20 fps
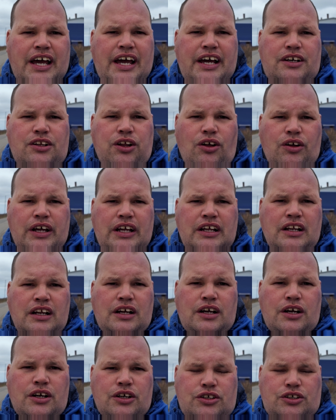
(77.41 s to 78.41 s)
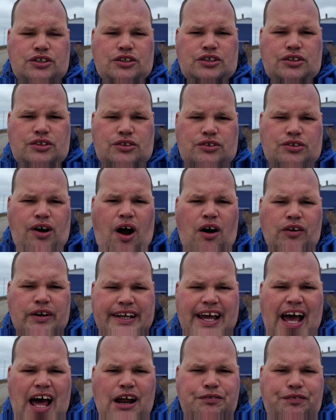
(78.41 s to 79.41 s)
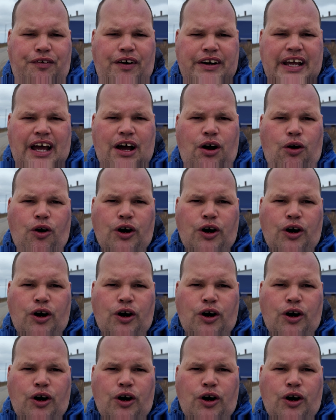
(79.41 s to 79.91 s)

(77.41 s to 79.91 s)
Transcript: including Corona, California,